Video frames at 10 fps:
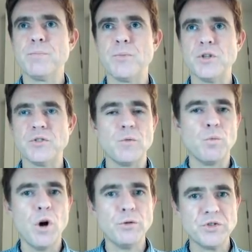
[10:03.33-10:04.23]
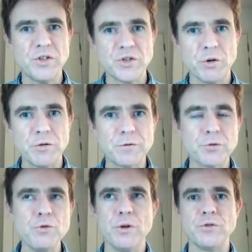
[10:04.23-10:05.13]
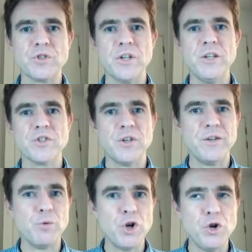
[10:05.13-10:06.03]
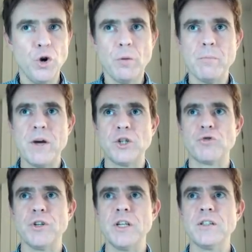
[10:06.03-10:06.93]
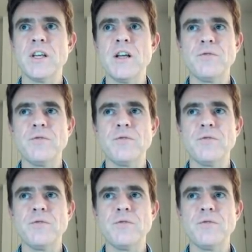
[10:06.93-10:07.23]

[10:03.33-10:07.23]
But whilst it's going through those slits, and if we're not measuring it,